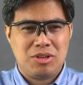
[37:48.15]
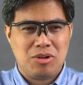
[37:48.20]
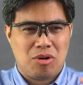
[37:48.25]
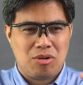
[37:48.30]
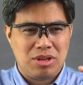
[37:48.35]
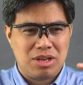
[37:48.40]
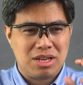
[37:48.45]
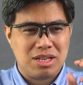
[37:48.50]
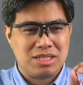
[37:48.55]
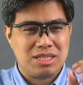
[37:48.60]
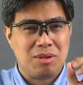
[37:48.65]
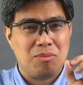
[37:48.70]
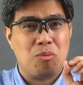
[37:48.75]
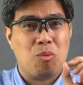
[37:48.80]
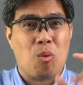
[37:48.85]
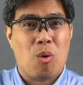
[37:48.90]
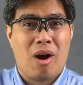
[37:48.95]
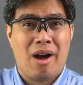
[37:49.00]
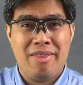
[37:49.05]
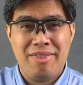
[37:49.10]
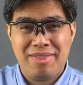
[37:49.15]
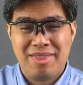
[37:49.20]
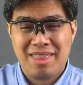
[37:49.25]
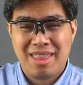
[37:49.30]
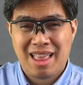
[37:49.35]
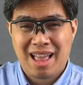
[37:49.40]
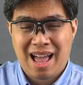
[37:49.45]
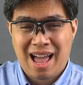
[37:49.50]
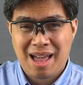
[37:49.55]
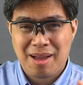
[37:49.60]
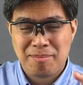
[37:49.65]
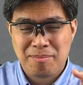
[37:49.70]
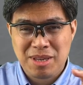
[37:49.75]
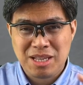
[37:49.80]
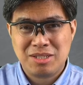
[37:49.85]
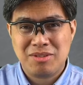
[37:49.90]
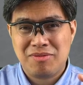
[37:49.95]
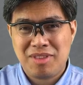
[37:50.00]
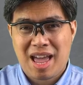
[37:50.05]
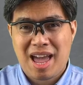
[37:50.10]
you only receive one
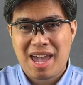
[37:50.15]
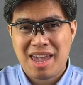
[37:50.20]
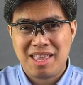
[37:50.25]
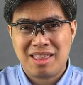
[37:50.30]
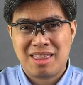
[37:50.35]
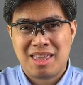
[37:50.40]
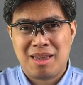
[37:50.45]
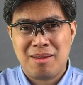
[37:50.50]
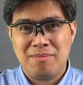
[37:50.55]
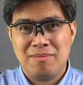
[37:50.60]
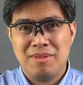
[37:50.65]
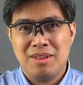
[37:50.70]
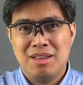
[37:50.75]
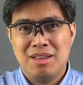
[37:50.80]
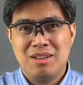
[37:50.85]
piece of the item.